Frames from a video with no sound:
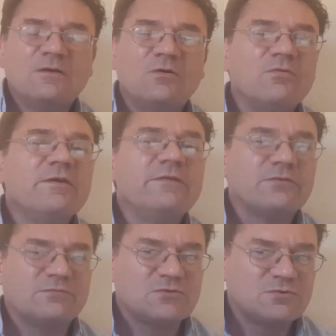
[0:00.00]
All
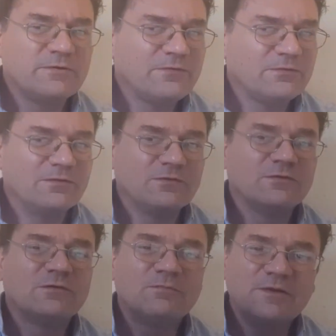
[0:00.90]
these choices
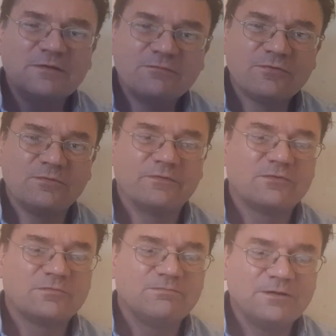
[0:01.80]
are to be
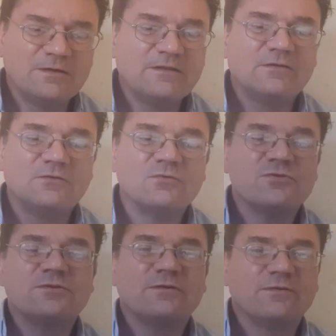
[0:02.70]
influenced by the Lord
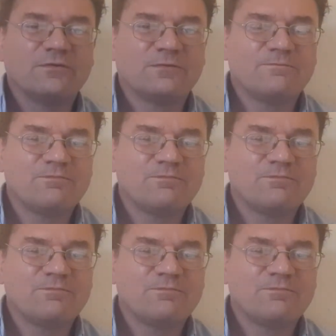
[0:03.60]
Jesus.